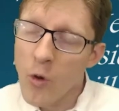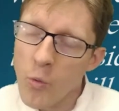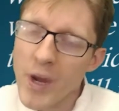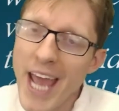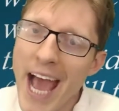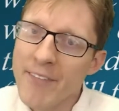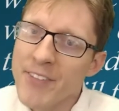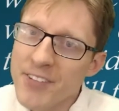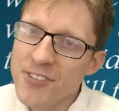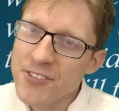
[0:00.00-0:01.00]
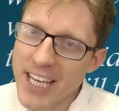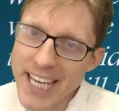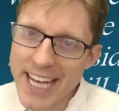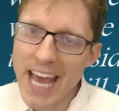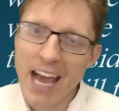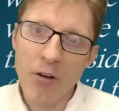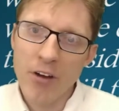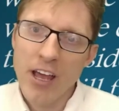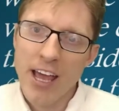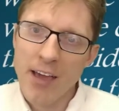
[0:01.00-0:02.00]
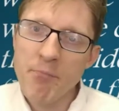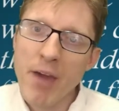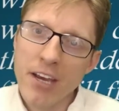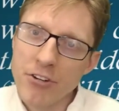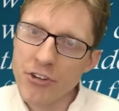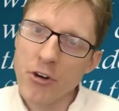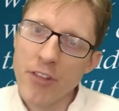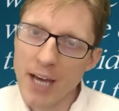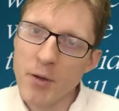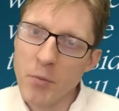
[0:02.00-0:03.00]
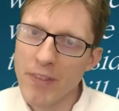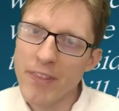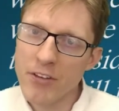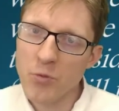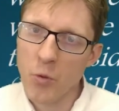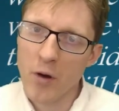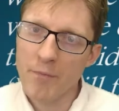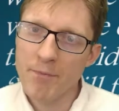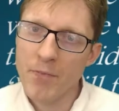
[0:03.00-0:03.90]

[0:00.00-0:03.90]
we have to stick it out and make sure that we win this war.